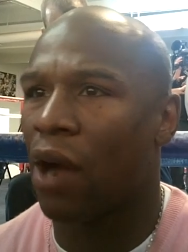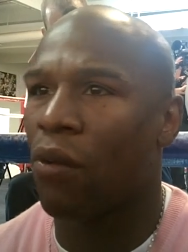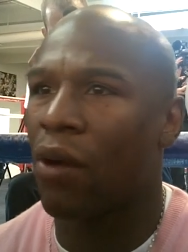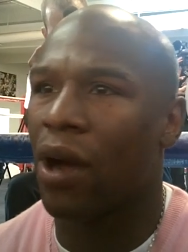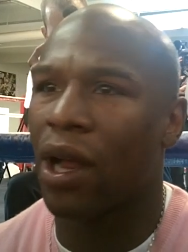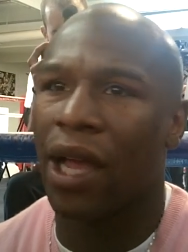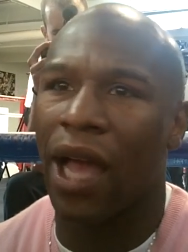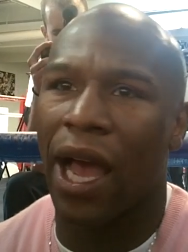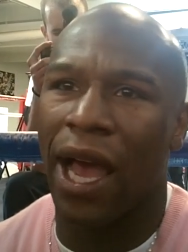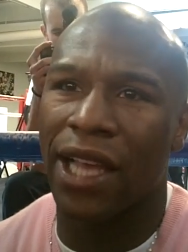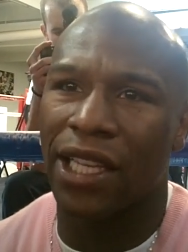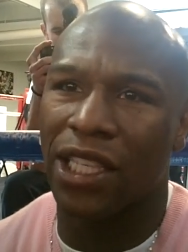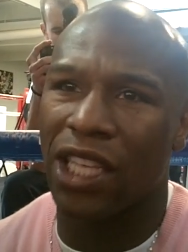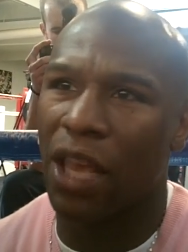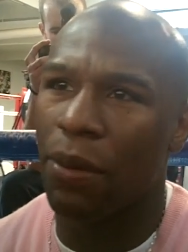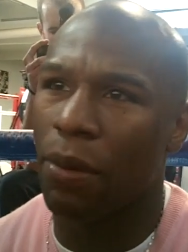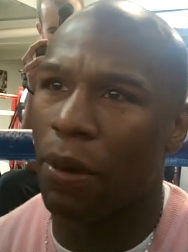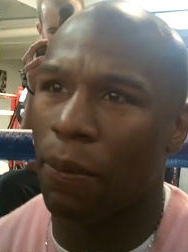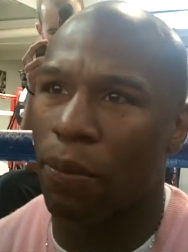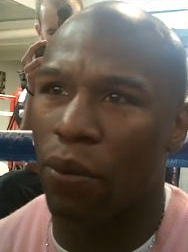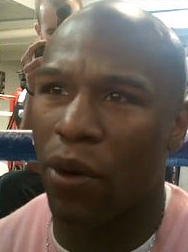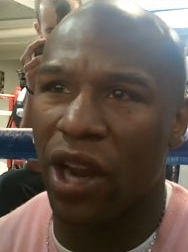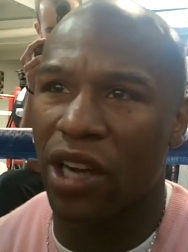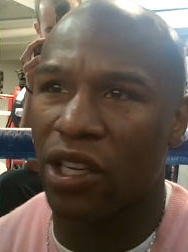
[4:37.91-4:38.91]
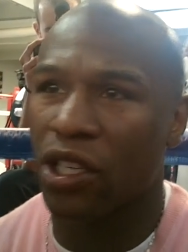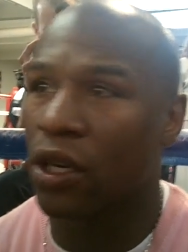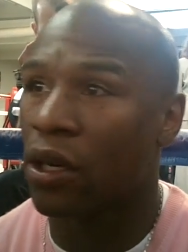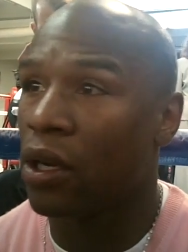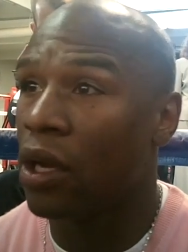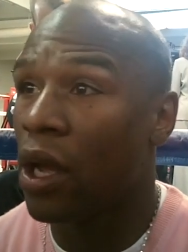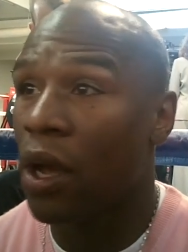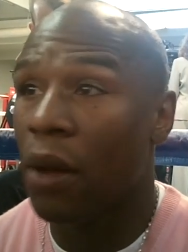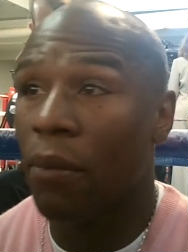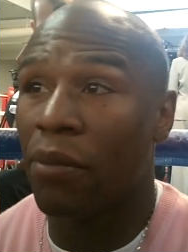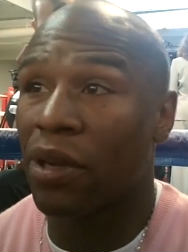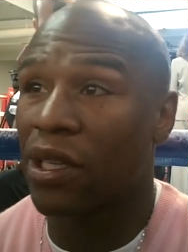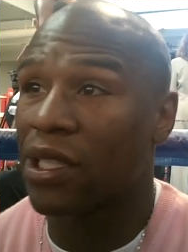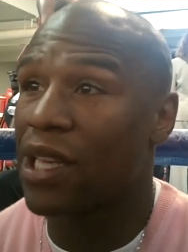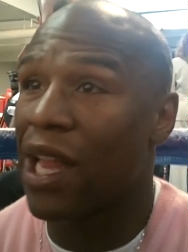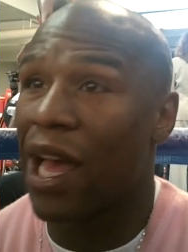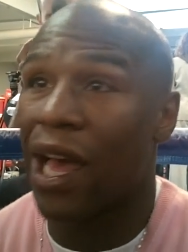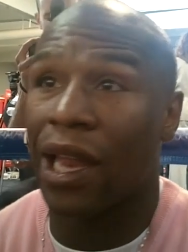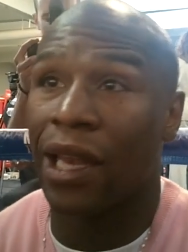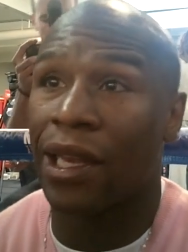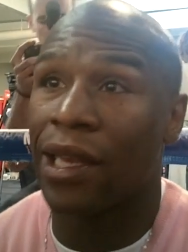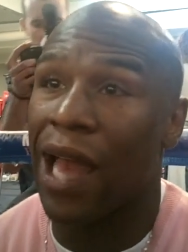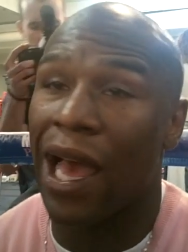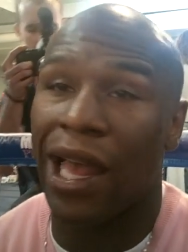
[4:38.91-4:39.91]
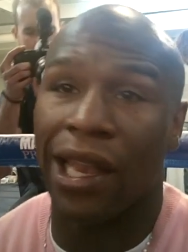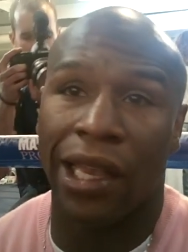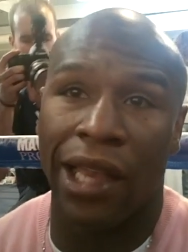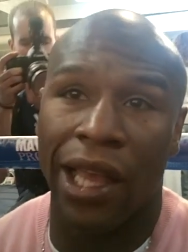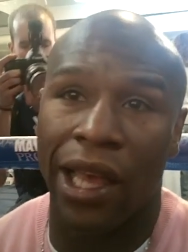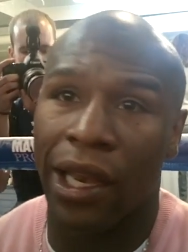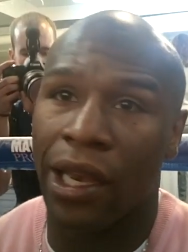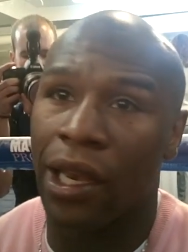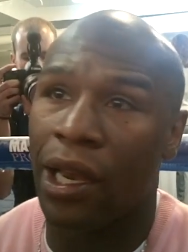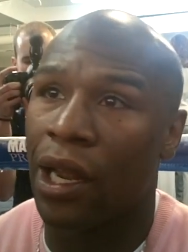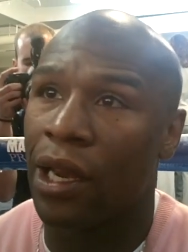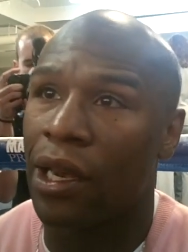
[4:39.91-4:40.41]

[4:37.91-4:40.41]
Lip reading: One guy's keeping pressure, but it's not landing.